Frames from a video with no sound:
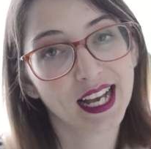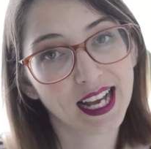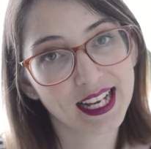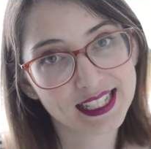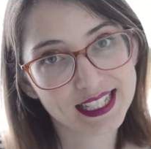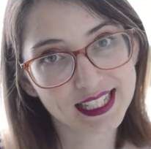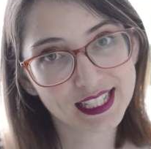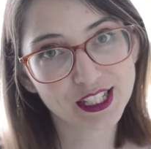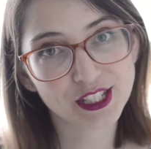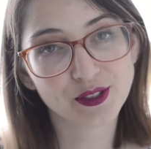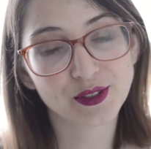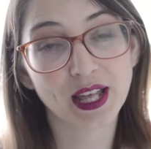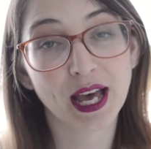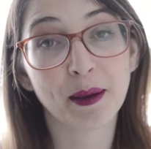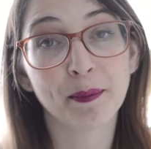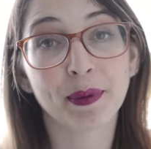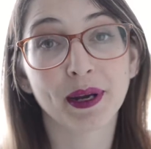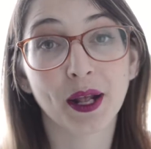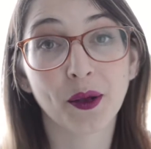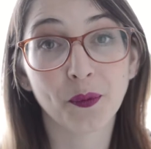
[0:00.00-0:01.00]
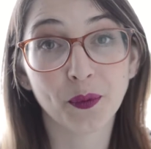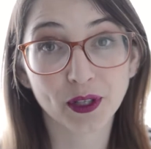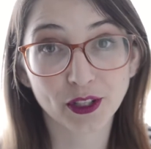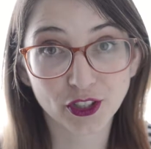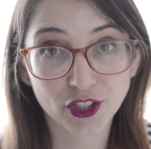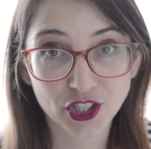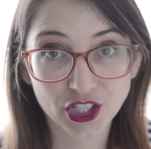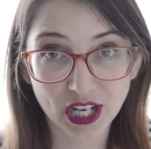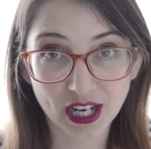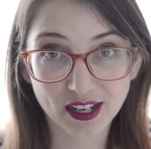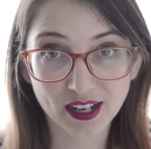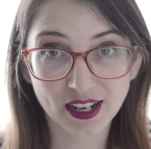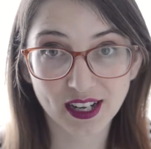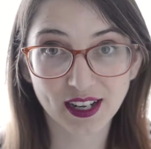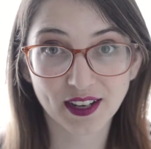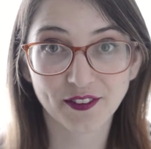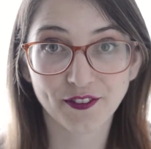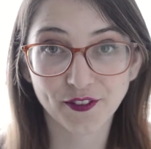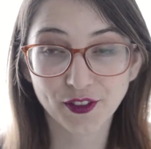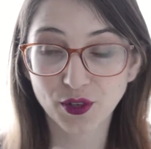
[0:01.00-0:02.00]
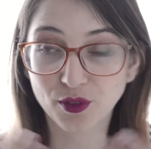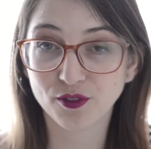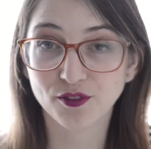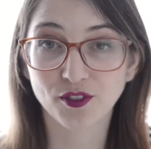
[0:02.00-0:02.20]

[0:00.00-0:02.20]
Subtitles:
I didn't do that, but I will share a few